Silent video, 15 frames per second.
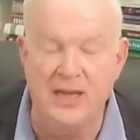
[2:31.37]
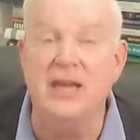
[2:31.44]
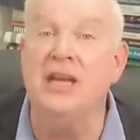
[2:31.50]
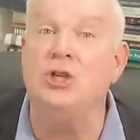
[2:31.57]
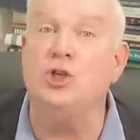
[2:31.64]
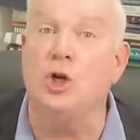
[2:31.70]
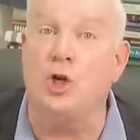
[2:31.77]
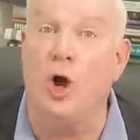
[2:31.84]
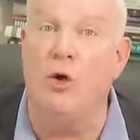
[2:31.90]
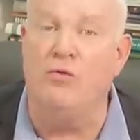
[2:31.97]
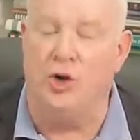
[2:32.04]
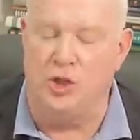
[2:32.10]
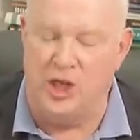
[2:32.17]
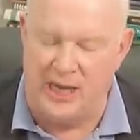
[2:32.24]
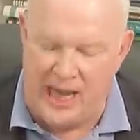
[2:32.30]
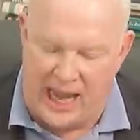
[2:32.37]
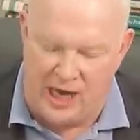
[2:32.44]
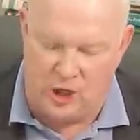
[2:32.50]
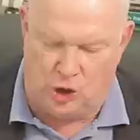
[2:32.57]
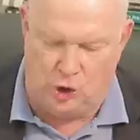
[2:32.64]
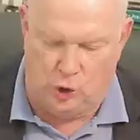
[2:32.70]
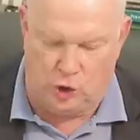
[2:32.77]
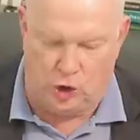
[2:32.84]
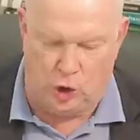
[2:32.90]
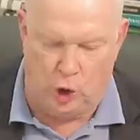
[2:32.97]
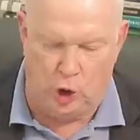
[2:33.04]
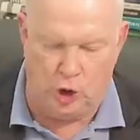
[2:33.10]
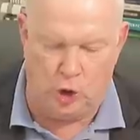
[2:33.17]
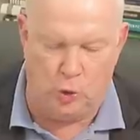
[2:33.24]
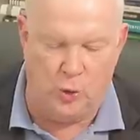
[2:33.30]
he took over the national
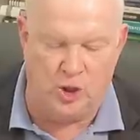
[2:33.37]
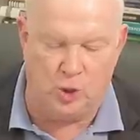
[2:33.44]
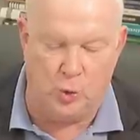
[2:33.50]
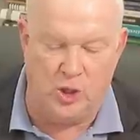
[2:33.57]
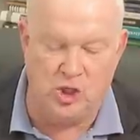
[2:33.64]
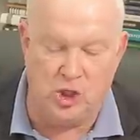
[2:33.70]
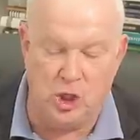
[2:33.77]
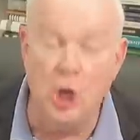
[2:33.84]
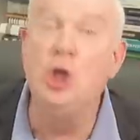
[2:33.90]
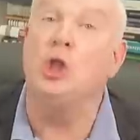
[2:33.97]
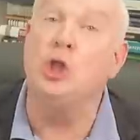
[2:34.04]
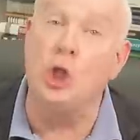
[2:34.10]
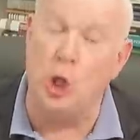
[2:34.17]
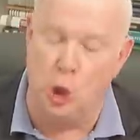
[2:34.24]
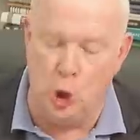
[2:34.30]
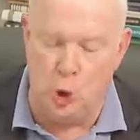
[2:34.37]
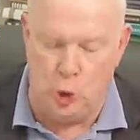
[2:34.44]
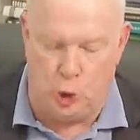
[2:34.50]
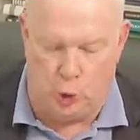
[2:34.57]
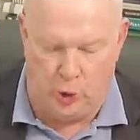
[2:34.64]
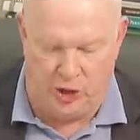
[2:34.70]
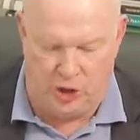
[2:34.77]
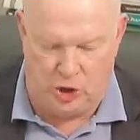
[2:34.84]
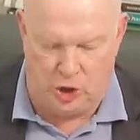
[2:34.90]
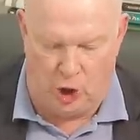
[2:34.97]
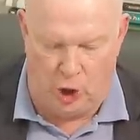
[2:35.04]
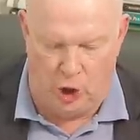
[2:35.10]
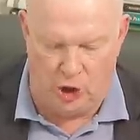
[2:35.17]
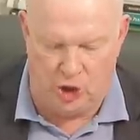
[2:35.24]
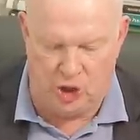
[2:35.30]
church, which was the Lutheran
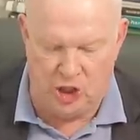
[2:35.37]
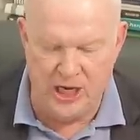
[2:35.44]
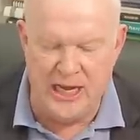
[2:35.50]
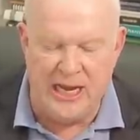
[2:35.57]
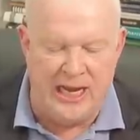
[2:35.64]
Church.